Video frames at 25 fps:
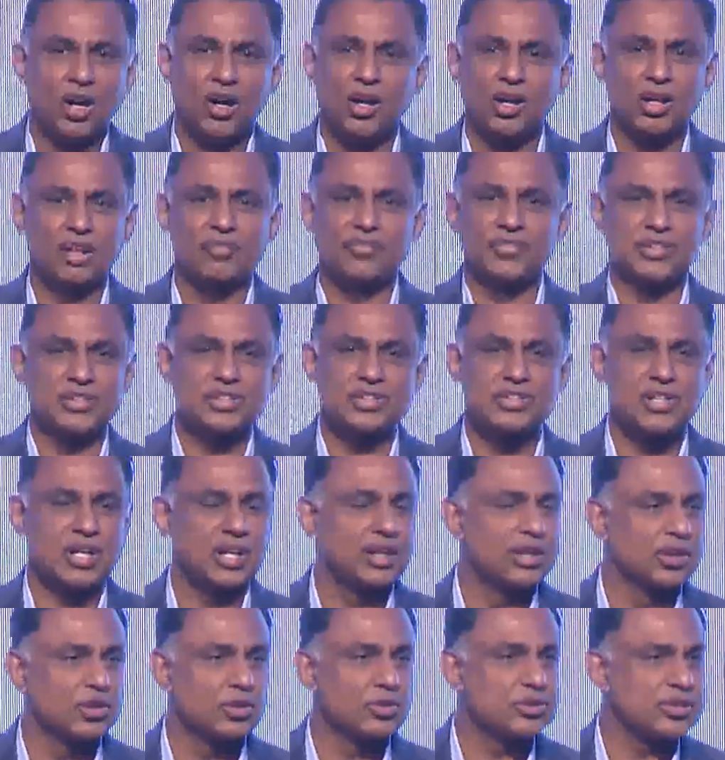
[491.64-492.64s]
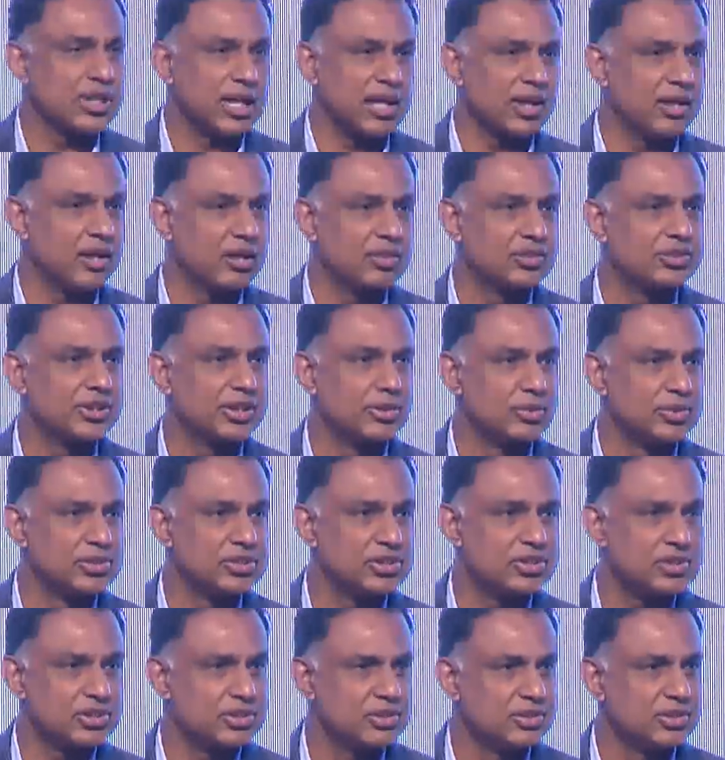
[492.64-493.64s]
All of us struggled to settle down.
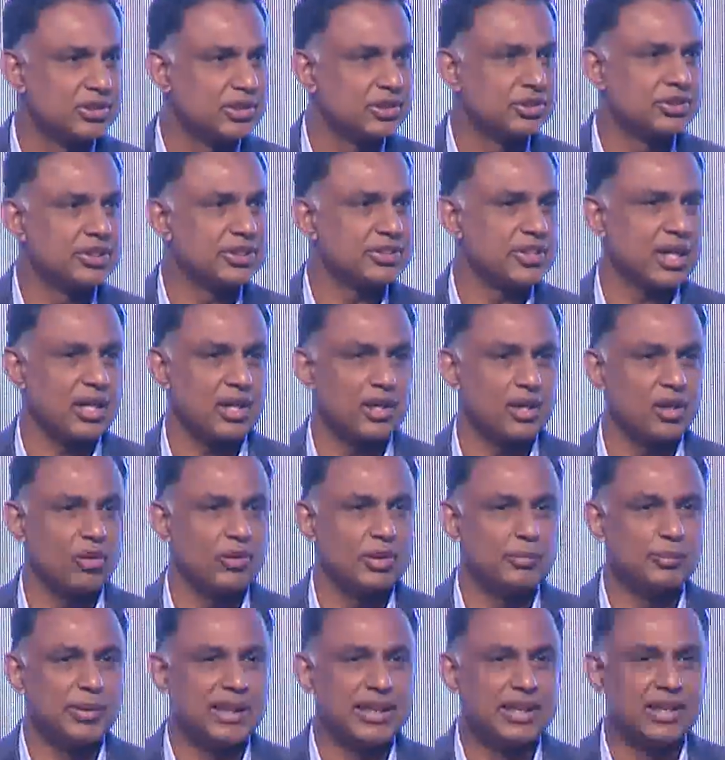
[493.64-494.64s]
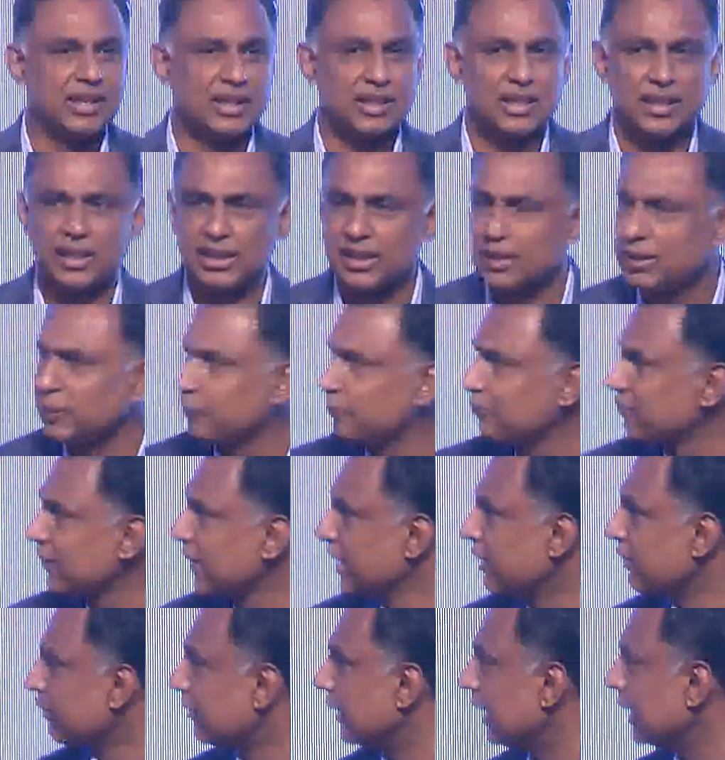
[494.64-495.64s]
She settled down immediately,
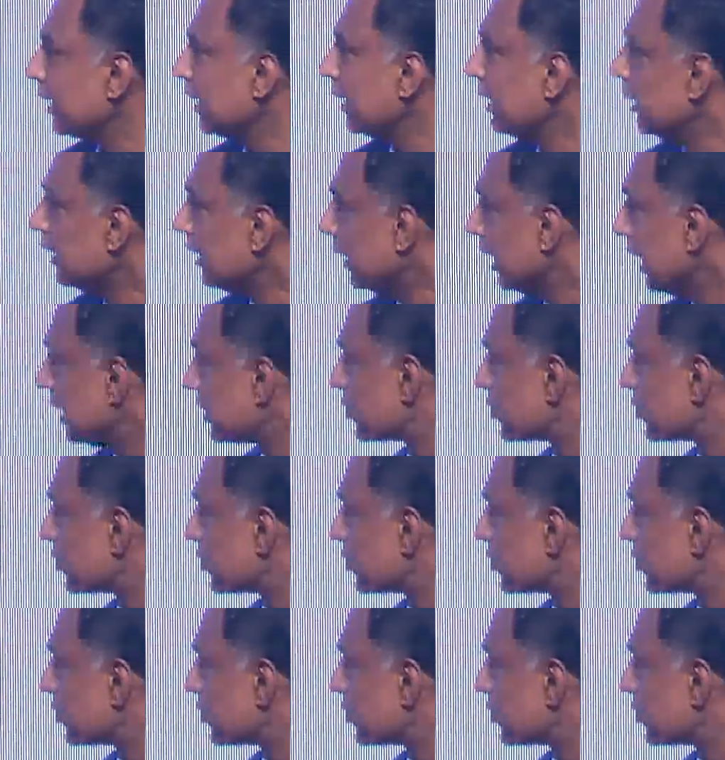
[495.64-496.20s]
right? And